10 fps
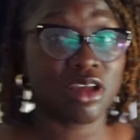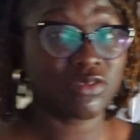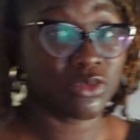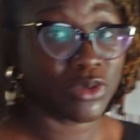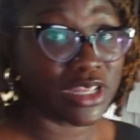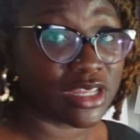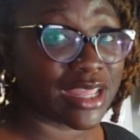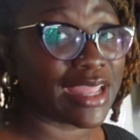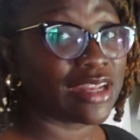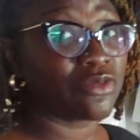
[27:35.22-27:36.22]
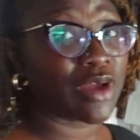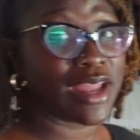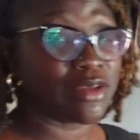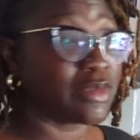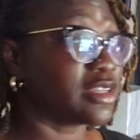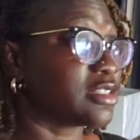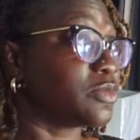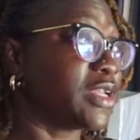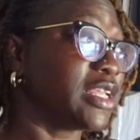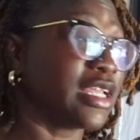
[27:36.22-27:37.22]
off the weekend right, because the
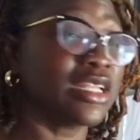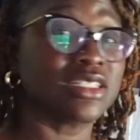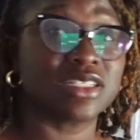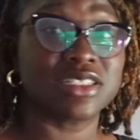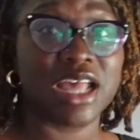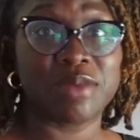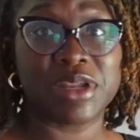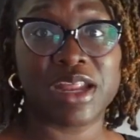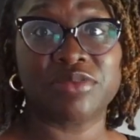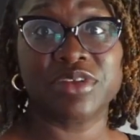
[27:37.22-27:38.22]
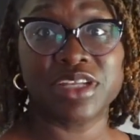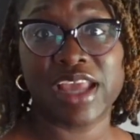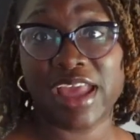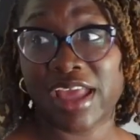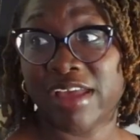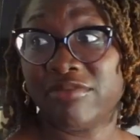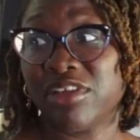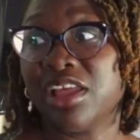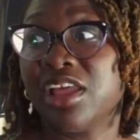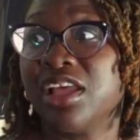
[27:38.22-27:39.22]
weekend is the time that I really have
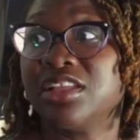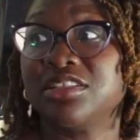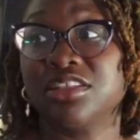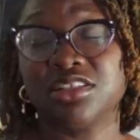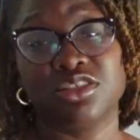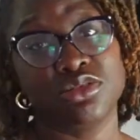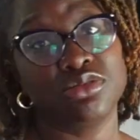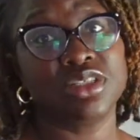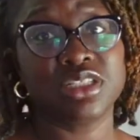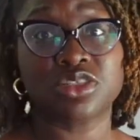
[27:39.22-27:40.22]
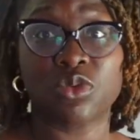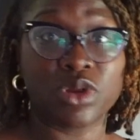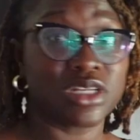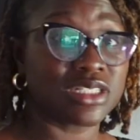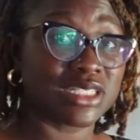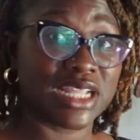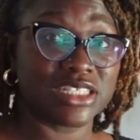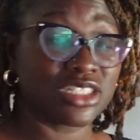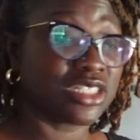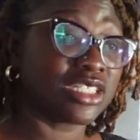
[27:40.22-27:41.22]
to do this
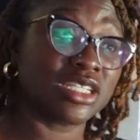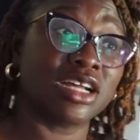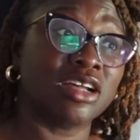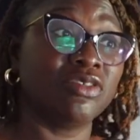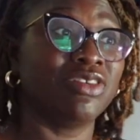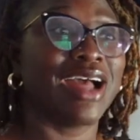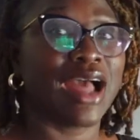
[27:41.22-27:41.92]
organization stuff.